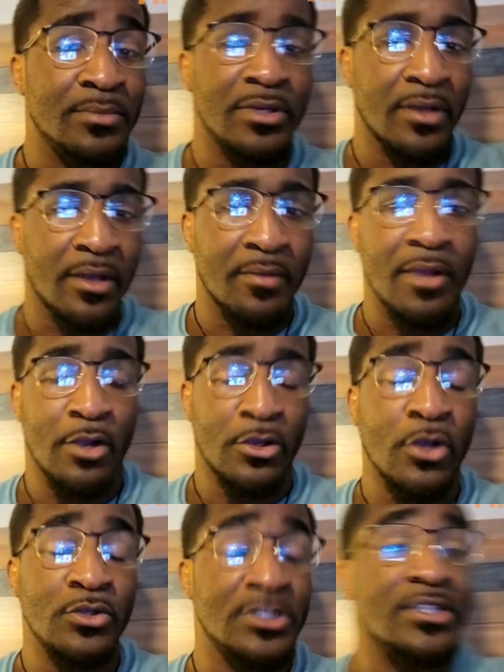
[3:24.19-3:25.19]
But our
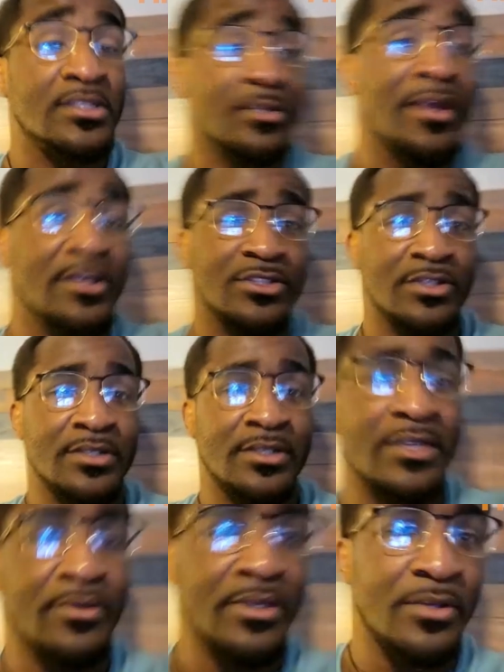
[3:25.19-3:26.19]
coach is the manager.
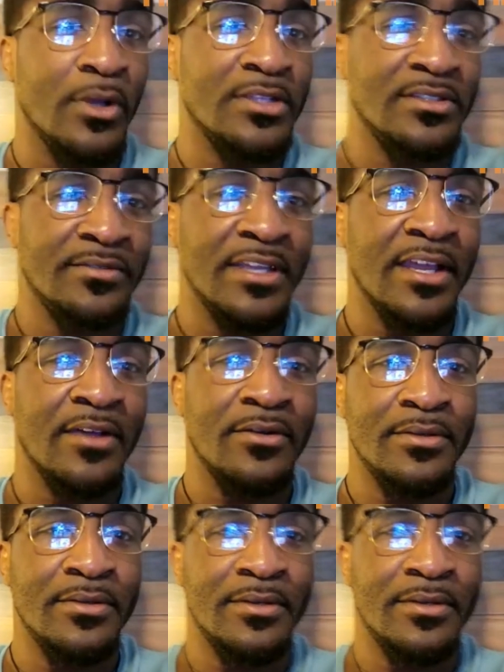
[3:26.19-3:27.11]
He works everything out.